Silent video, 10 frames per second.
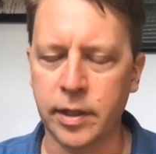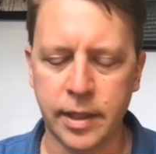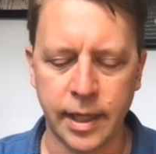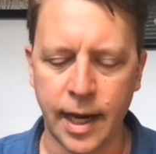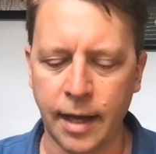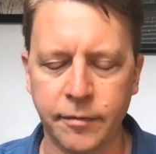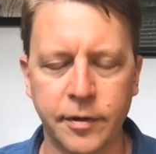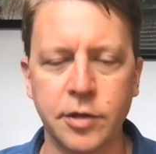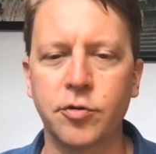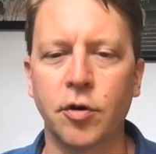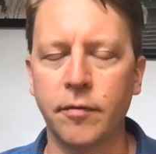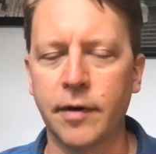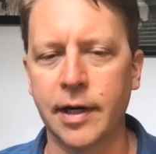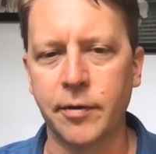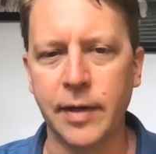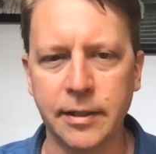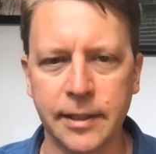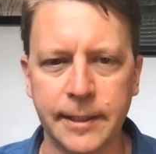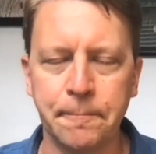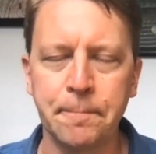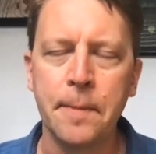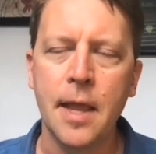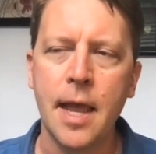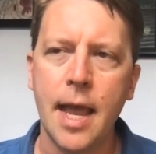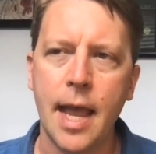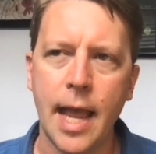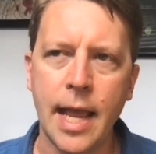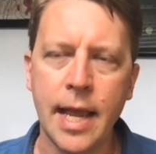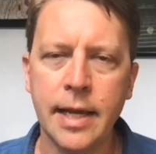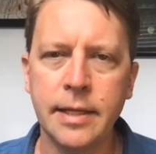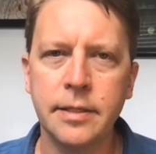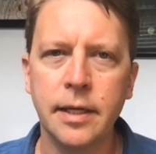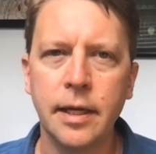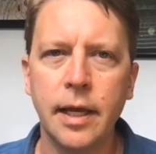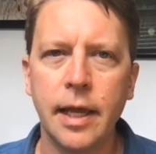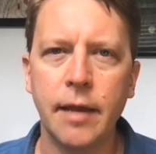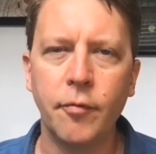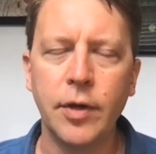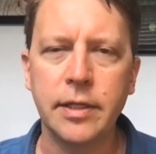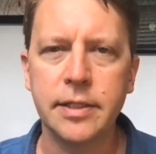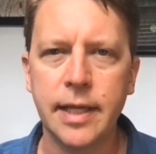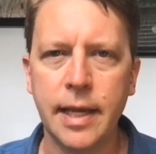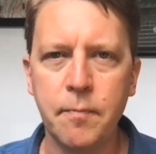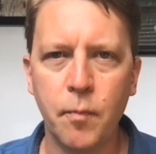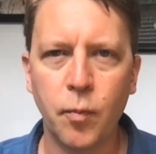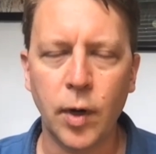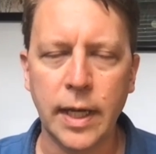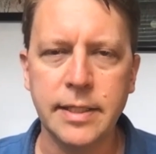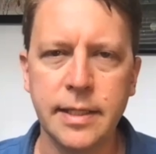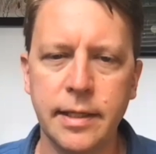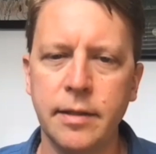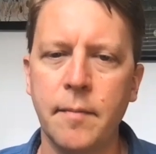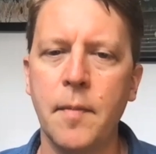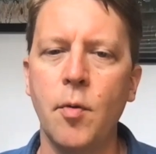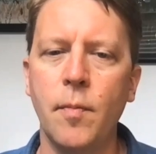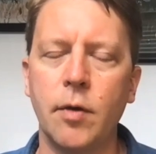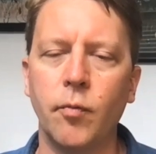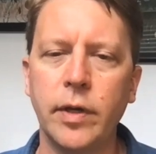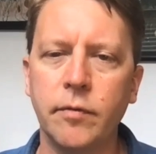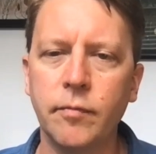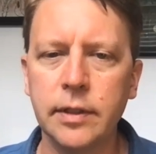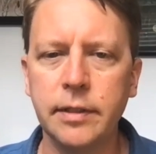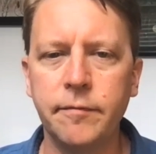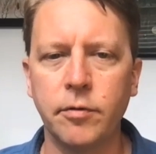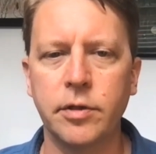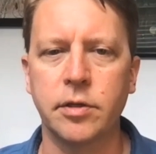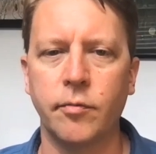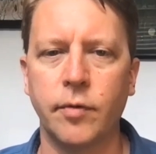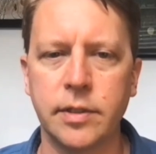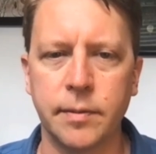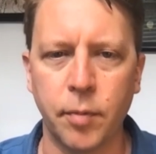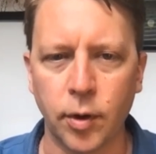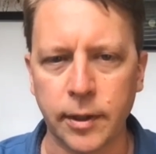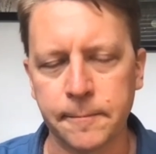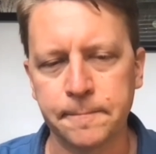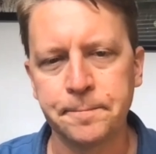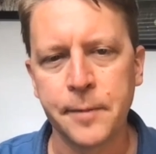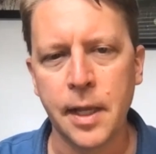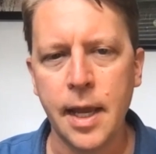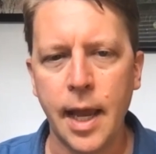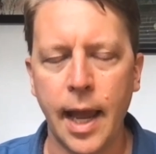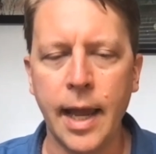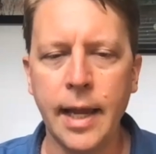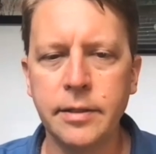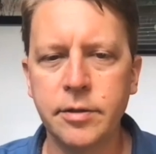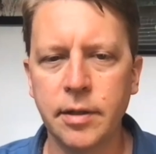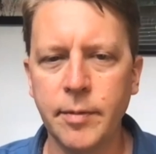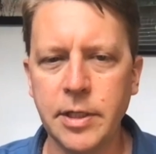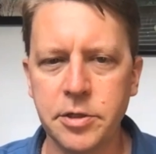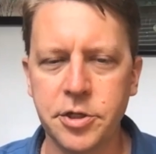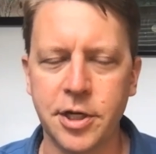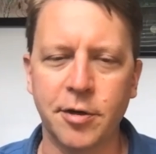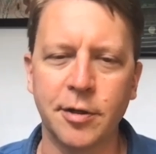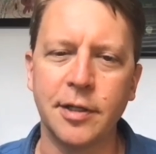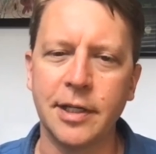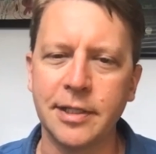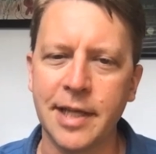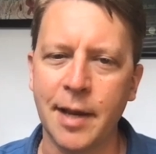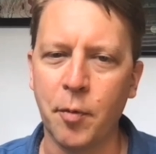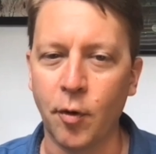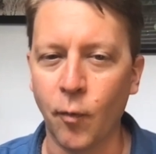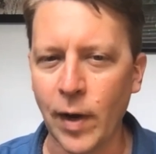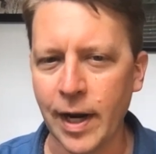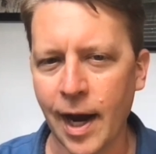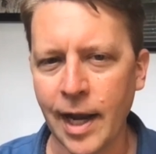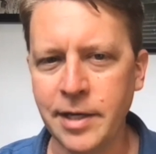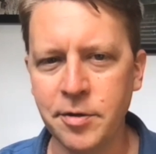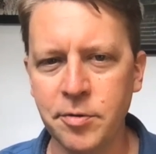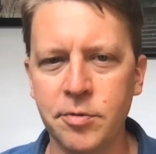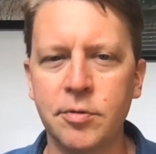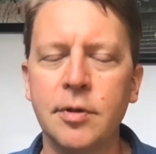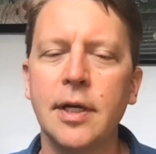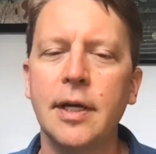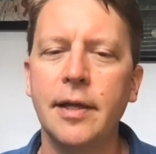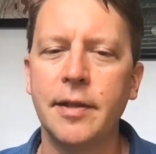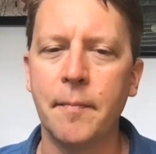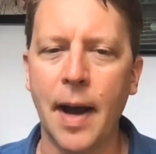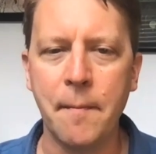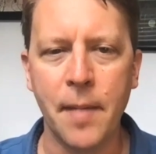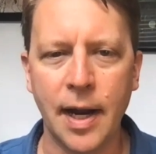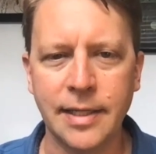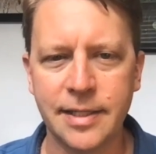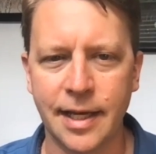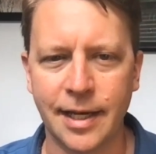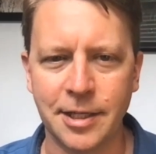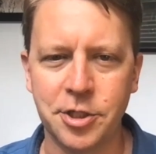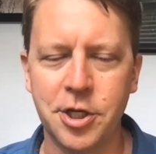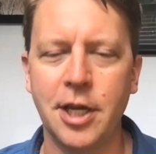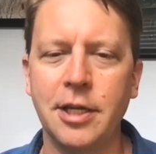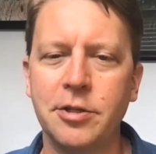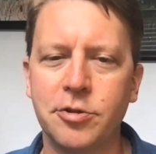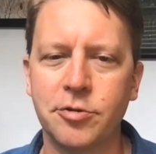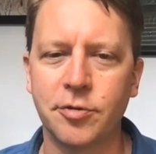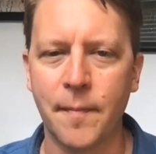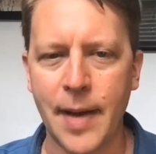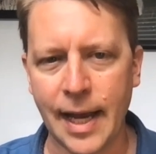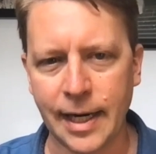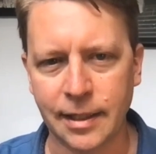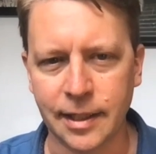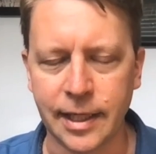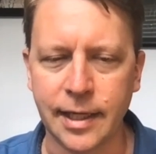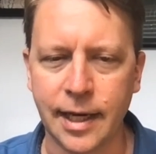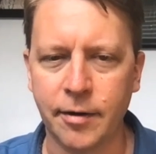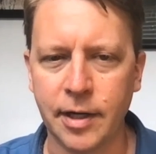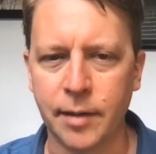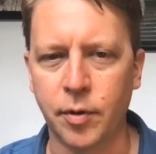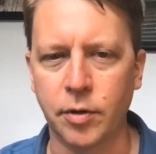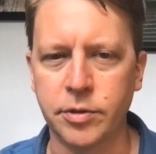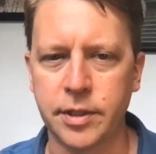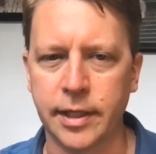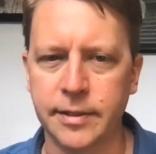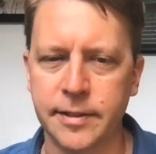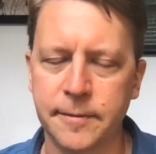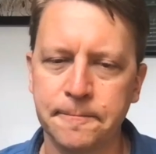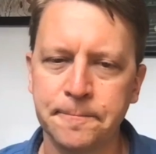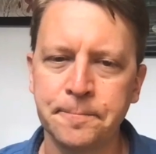get out of control very quickly. And if we can stay present in the moment, we can really focus on what's important. And so let me just share an example when I knew that my mindset had changed dramatically in how I approach things.